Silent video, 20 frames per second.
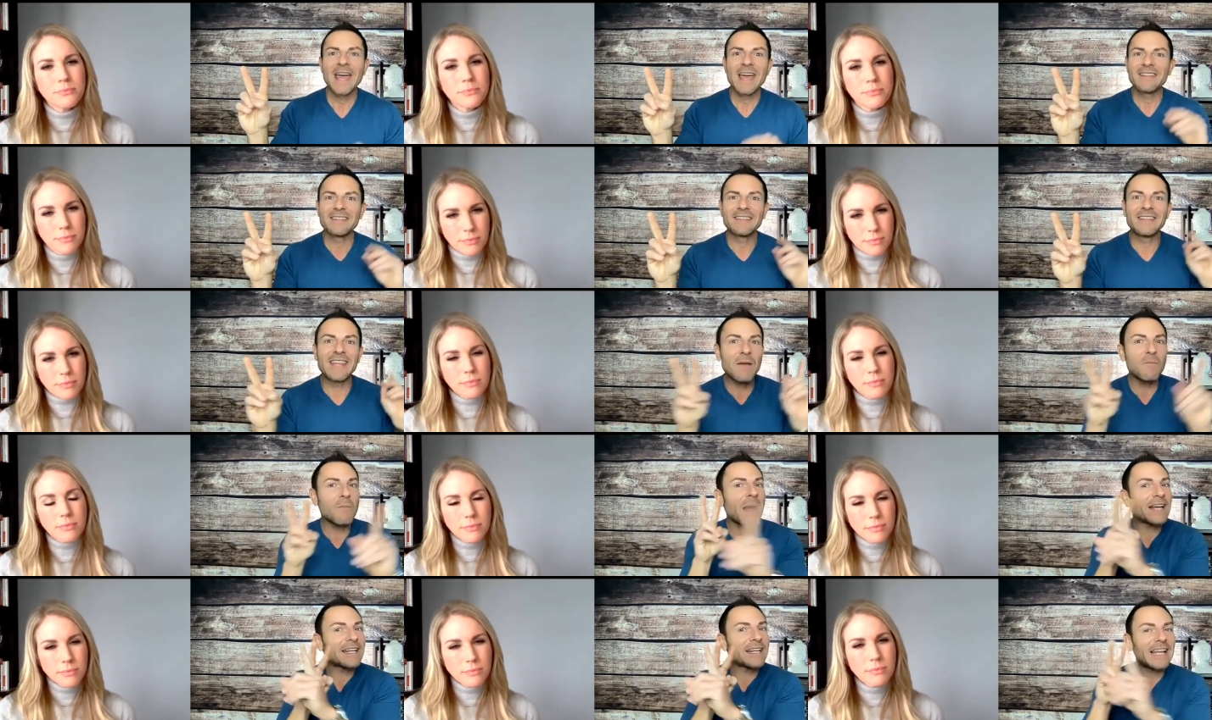Speaker 1: They
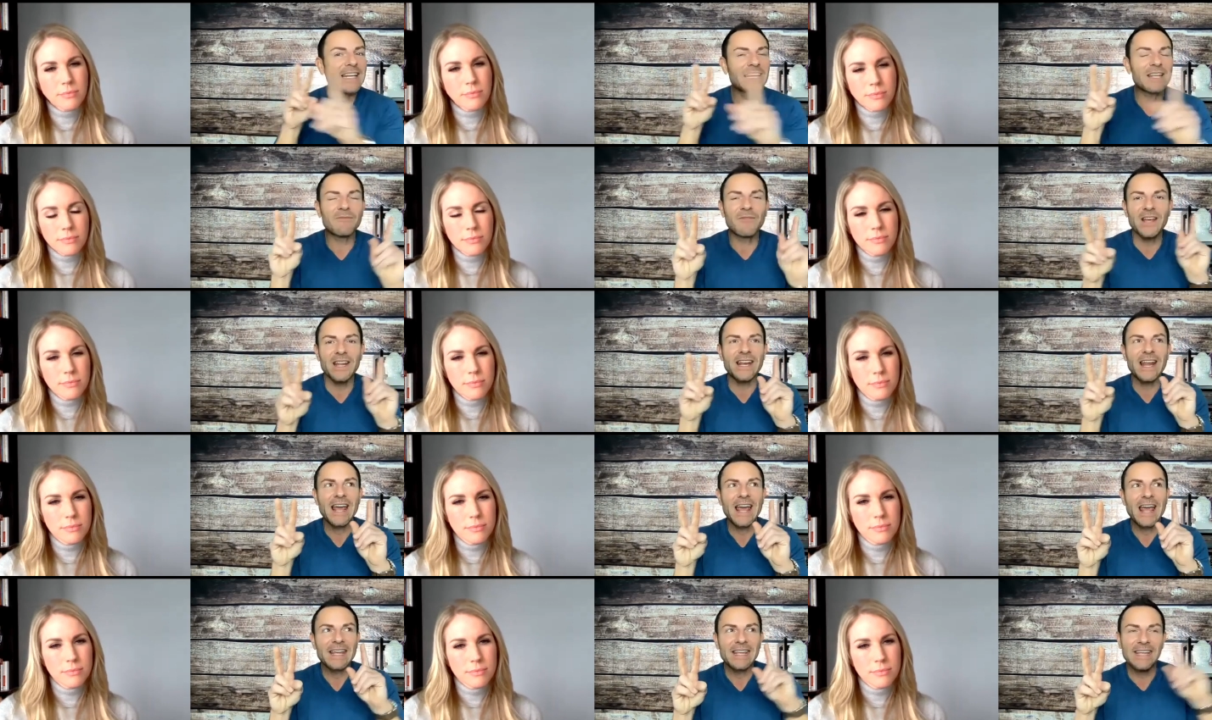might not even
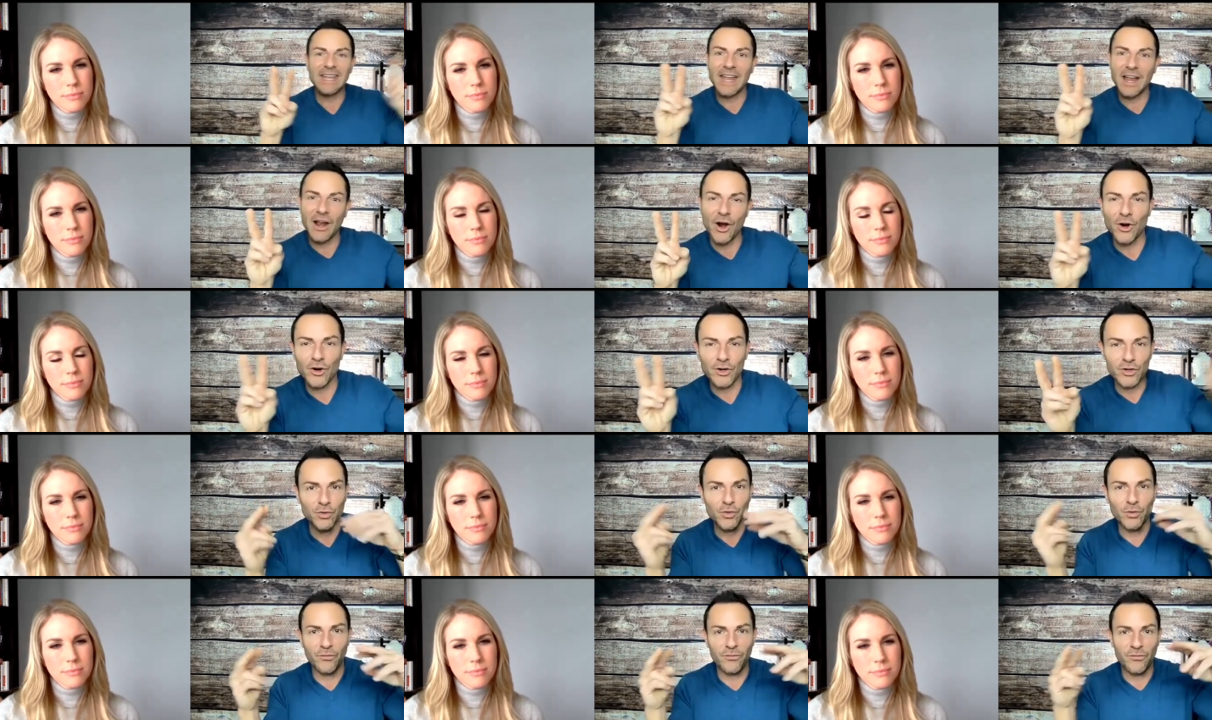care
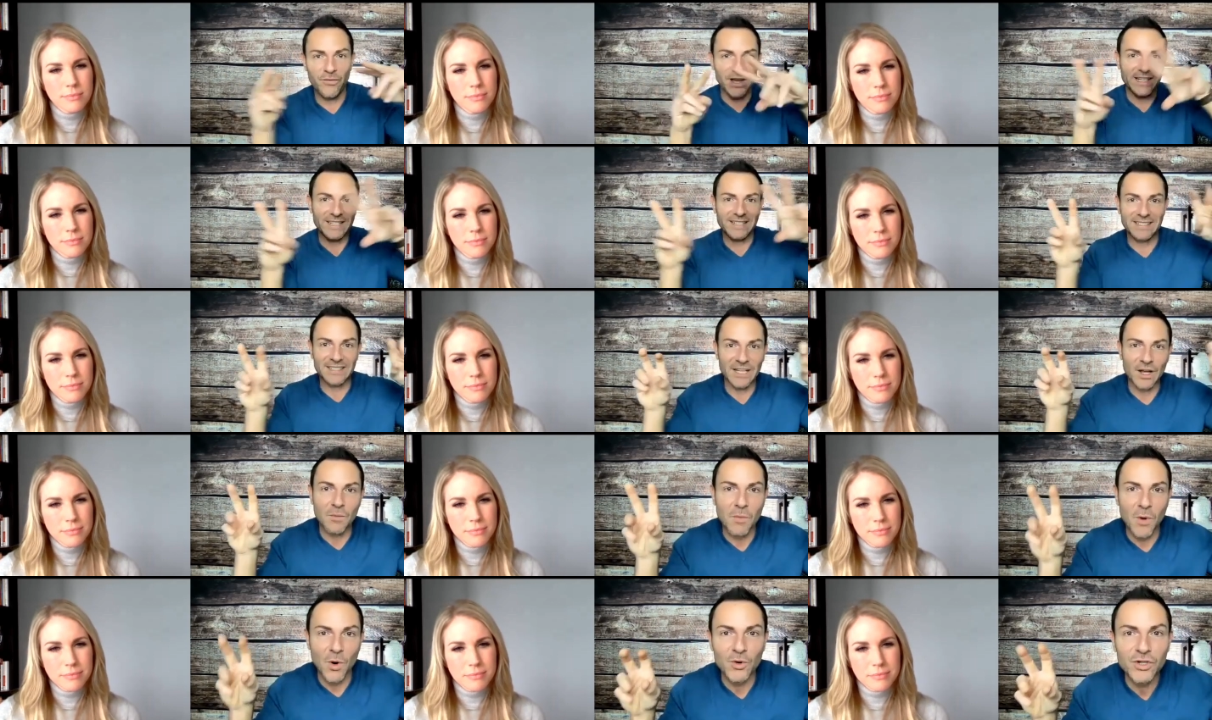to fix the
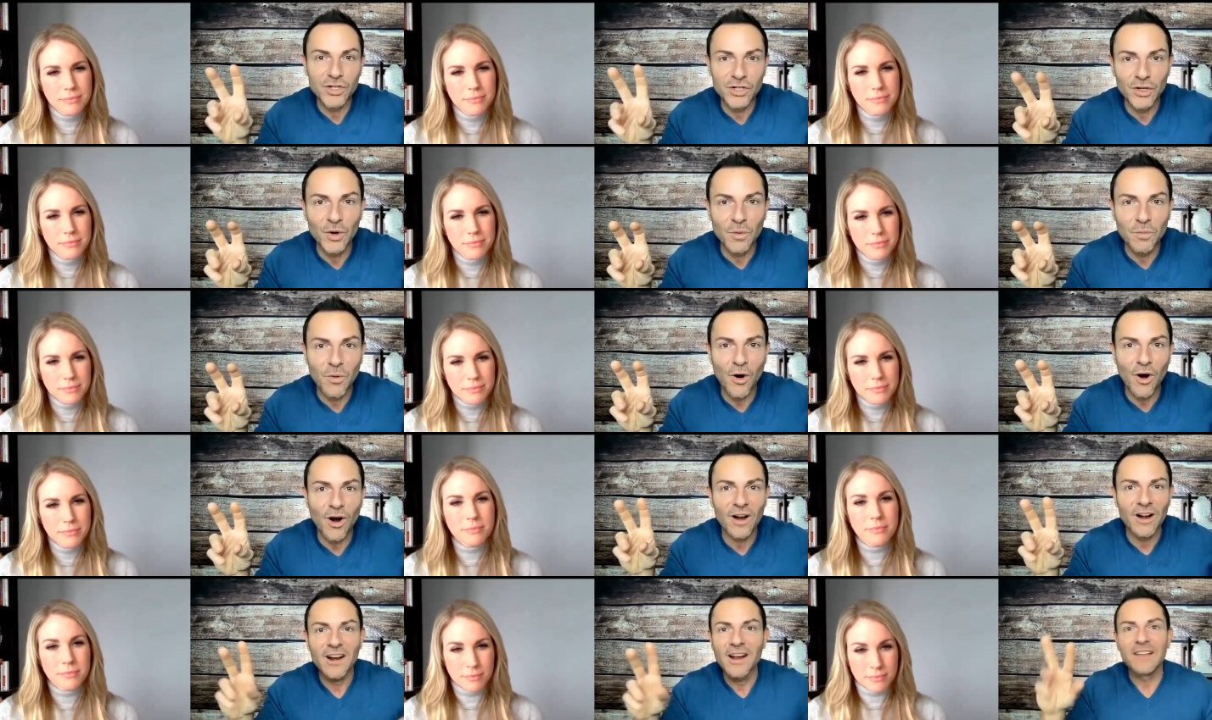emotional
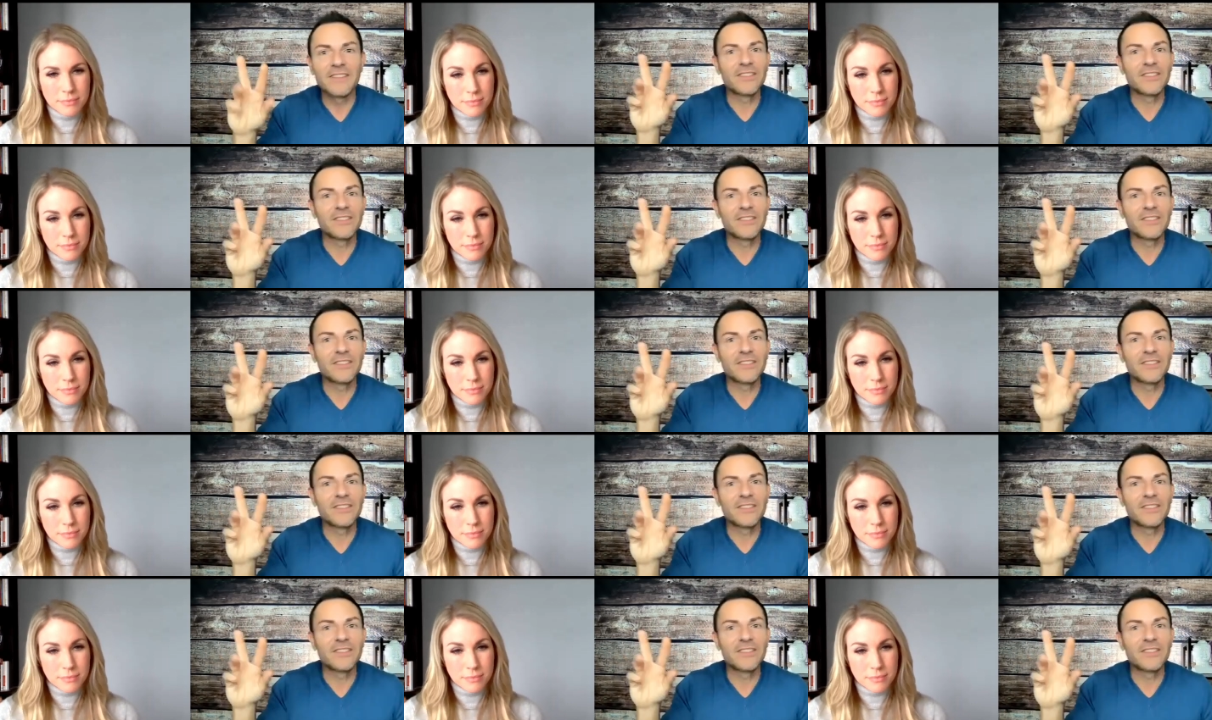part.